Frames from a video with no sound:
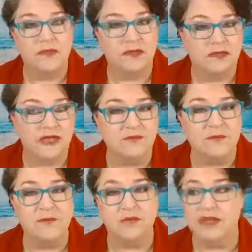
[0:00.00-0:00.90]
it's time for
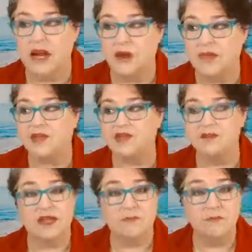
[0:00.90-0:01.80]
him to retire, that'll just
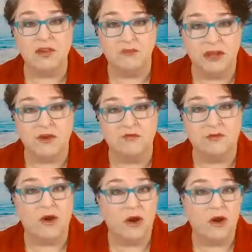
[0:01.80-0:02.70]
make it much better
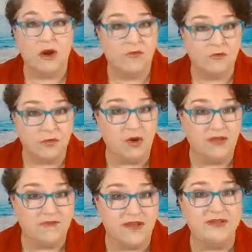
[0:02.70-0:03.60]
for both
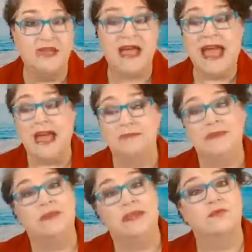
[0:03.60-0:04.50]
of us. And
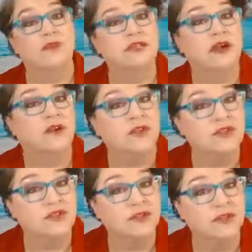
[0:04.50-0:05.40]
maybe he can retire a little
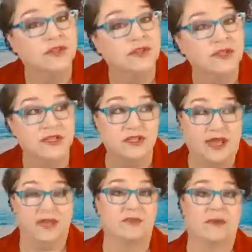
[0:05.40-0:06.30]
sooner because
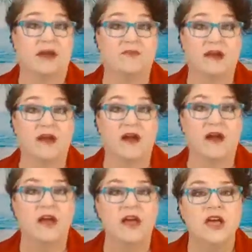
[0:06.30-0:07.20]
I can pay off my car.
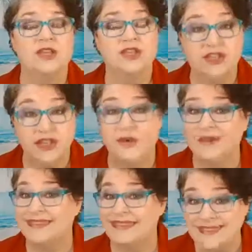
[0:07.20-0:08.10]

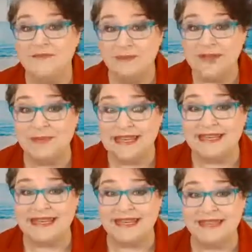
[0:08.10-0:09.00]
So that's a big
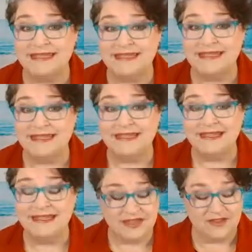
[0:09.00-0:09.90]
blessing.
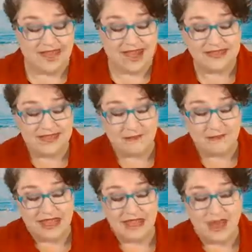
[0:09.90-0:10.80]
The fact that it
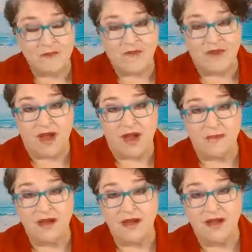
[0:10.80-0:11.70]
may come
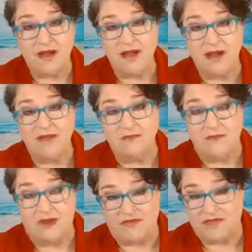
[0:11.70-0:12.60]
from
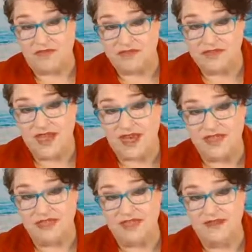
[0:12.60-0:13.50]
my father's
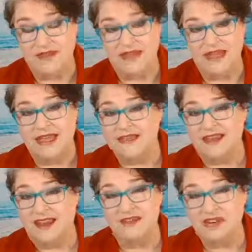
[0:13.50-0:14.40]
death is
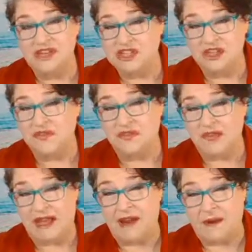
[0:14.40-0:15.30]
not a very cheerful
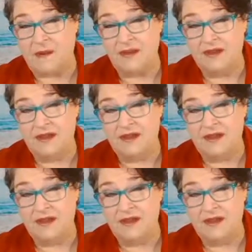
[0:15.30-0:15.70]
how,